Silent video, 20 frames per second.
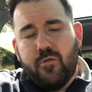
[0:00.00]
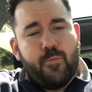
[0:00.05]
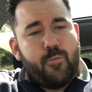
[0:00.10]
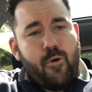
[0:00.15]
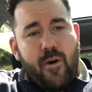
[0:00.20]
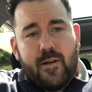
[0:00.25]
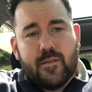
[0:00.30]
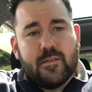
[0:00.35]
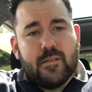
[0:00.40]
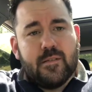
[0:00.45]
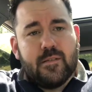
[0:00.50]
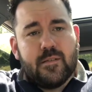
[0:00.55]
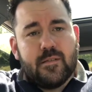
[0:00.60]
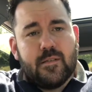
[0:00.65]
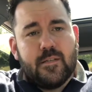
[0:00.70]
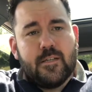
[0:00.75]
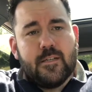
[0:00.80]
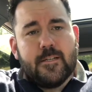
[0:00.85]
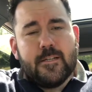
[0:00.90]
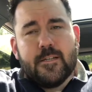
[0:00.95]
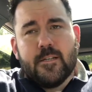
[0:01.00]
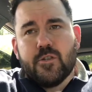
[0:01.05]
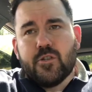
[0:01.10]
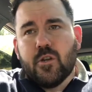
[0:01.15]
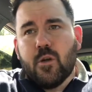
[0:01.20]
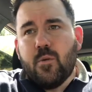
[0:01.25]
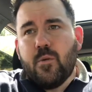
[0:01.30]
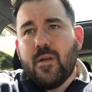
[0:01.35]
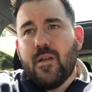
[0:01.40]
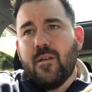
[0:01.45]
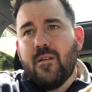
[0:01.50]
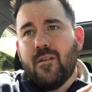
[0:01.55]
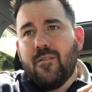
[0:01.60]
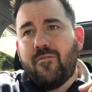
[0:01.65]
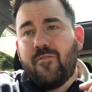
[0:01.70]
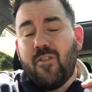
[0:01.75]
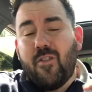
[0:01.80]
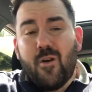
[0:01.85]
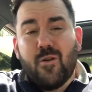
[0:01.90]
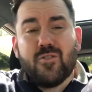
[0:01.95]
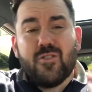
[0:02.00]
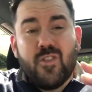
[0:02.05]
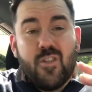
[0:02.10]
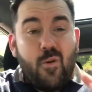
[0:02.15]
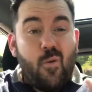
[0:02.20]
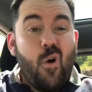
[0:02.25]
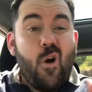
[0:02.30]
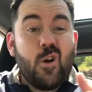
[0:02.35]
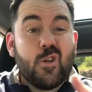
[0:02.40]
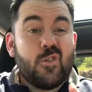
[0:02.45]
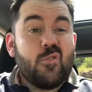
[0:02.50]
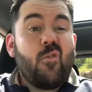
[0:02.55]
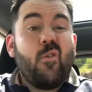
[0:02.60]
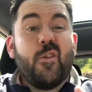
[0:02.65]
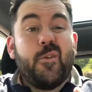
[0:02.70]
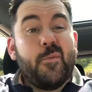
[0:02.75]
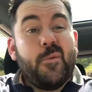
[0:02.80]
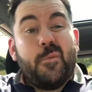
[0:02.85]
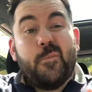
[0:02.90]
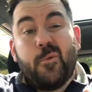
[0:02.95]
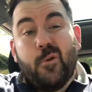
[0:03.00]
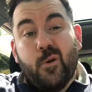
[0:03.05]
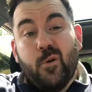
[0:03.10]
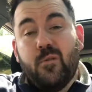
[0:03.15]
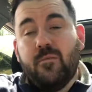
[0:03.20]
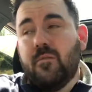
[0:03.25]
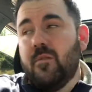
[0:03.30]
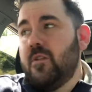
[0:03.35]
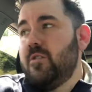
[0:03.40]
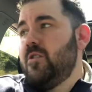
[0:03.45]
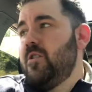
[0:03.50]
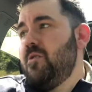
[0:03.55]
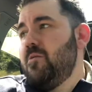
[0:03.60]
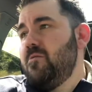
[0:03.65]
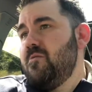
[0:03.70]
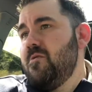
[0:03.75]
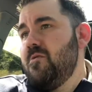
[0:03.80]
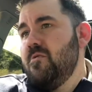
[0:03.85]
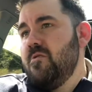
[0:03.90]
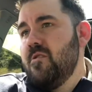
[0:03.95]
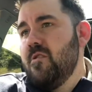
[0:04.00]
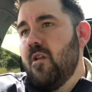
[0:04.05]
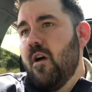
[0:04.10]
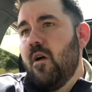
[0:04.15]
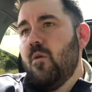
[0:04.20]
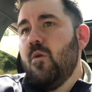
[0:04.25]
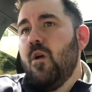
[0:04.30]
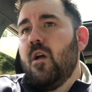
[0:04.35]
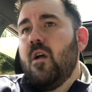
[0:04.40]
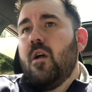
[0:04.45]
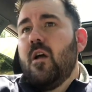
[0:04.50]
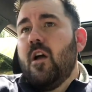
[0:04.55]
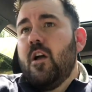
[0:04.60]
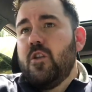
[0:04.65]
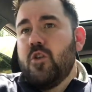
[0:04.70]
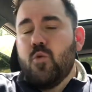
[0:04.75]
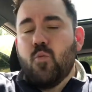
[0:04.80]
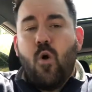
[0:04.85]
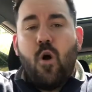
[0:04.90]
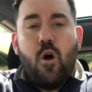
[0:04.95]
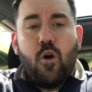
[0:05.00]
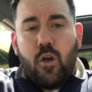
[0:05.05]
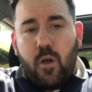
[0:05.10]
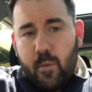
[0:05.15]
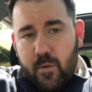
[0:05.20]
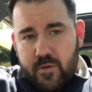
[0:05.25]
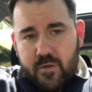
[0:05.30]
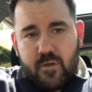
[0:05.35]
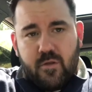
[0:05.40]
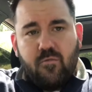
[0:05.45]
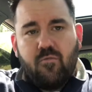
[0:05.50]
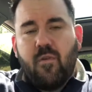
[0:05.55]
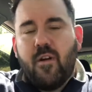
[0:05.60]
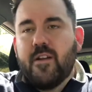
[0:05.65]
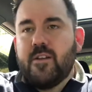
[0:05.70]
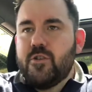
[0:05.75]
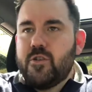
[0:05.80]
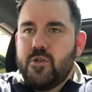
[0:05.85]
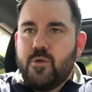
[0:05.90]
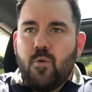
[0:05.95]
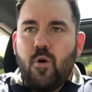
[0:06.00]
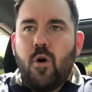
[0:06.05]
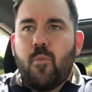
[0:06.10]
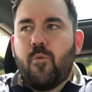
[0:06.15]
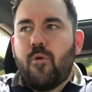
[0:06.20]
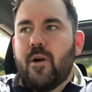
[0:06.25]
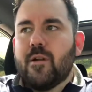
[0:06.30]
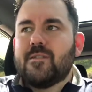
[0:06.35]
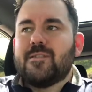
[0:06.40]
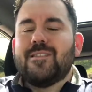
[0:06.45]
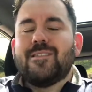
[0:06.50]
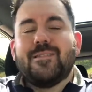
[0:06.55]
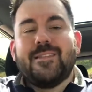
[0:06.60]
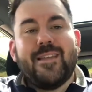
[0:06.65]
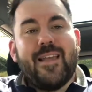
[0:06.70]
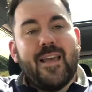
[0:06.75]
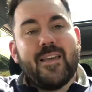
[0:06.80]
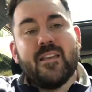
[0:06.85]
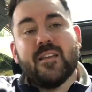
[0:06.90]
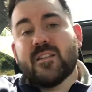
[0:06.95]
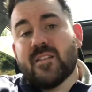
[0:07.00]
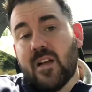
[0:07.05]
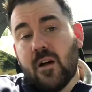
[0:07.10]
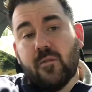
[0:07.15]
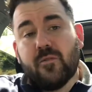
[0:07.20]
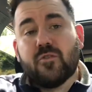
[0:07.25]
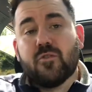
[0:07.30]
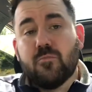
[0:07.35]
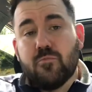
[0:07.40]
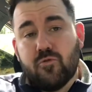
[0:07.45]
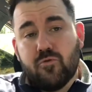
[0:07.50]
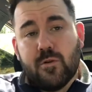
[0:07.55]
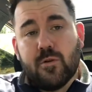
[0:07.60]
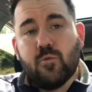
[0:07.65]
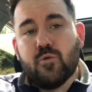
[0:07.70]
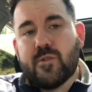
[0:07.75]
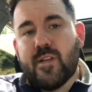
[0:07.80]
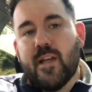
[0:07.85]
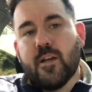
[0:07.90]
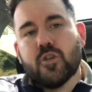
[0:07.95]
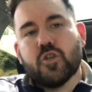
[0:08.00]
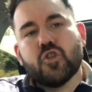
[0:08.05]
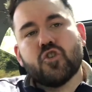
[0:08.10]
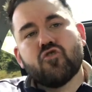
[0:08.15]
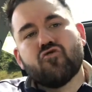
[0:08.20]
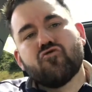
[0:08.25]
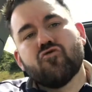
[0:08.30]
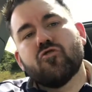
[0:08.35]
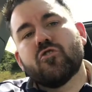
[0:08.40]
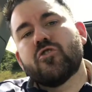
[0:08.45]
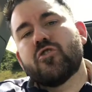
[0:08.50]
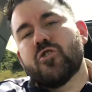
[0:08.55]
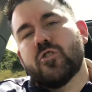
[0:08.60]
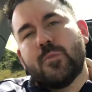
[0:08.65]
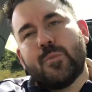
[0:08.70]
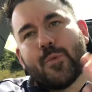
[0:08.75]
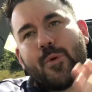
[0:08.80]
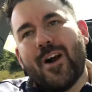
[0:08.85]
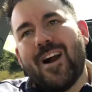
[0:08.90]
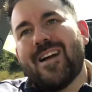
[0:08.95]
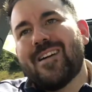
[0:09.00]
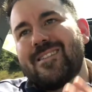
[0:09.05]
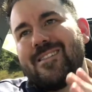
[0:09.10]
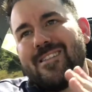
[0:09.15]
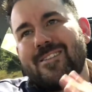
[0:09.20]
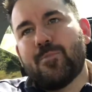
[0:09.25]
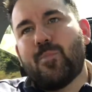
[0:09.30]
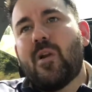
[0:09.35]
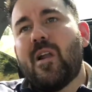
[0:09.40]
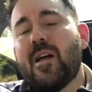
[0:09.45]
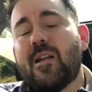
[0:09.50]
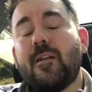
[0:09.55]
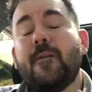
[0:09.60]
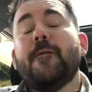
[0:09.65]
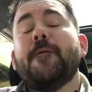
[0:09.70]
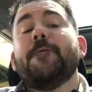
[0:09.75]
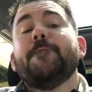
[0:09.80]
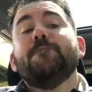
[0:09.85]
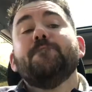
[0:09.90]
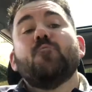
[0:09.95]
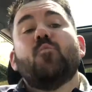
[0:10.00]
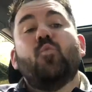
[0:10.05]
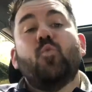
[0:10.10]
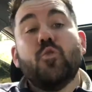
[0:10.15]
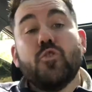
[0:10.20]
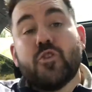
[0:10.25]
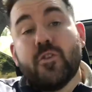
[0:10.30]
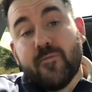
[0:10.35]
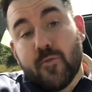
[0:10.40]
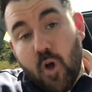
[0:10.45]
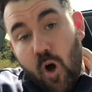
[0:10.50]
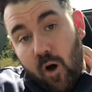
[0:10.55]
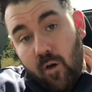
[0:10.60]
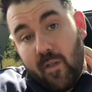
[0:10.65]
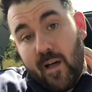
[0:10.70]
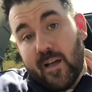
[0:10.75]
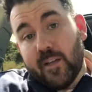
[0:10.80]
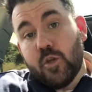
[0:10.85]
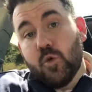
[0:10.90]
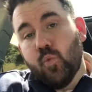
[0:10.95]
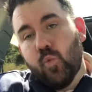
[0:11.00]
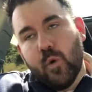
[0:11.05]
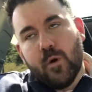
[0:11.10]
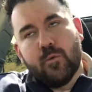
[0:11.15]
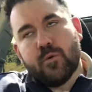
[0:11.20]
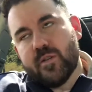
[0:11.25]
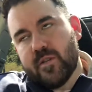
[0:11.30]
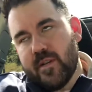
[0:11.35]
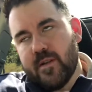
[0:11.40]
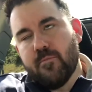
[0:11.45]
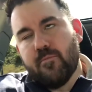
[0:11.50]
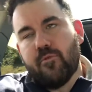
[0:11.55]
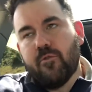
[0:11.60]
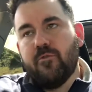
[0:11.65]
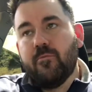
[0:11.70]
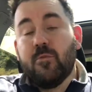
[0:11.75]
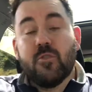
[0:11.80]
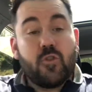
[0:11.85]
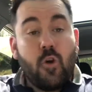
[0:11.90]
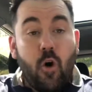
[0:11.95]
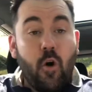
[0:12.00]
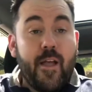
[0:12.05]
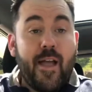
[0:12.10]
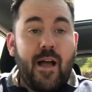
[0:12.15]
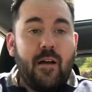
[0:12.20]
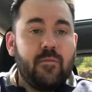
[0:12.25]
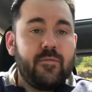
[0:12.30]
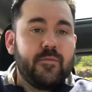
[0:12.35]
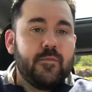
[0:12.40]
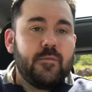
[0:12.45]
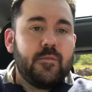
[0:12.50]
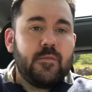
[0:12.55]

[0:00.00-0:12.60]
practice. So for those of you who are trying to improve, and you are going to the range and you are practicing, get yourself some drills, get a structured practice plan. Once you've got that, you will see improvements. I have,